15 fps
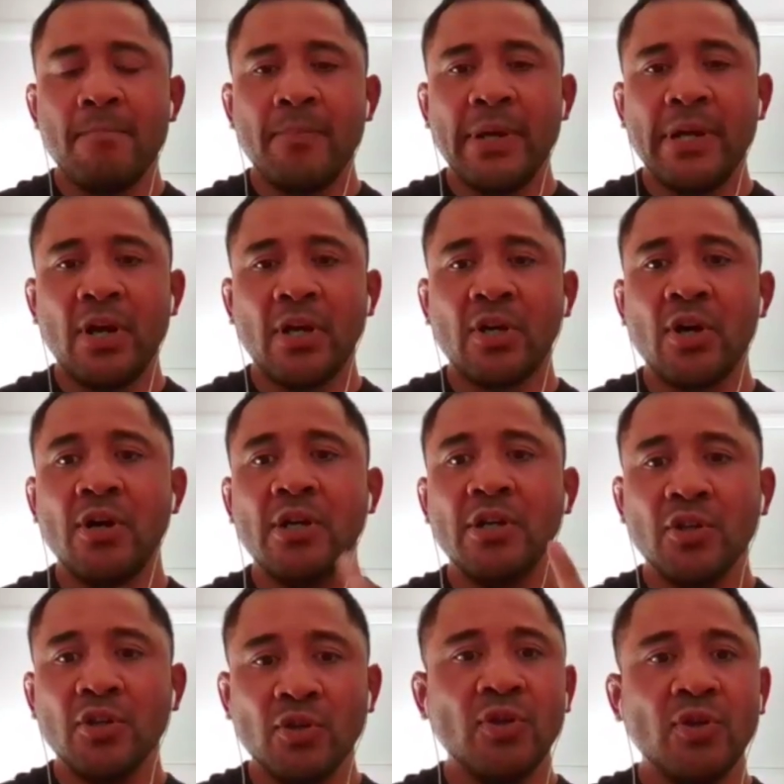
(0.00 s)
but I kind of
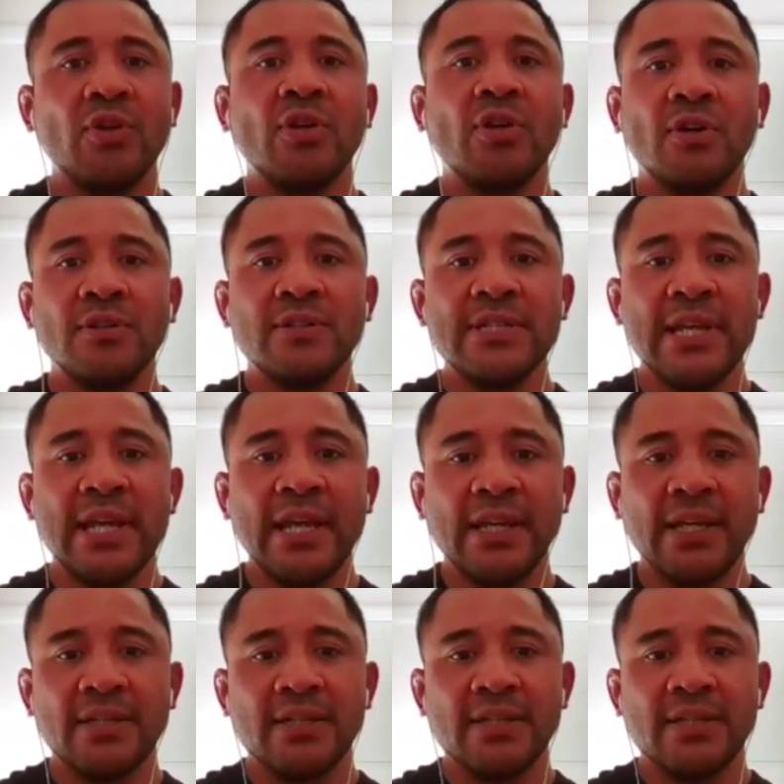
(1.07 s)
knew who to contact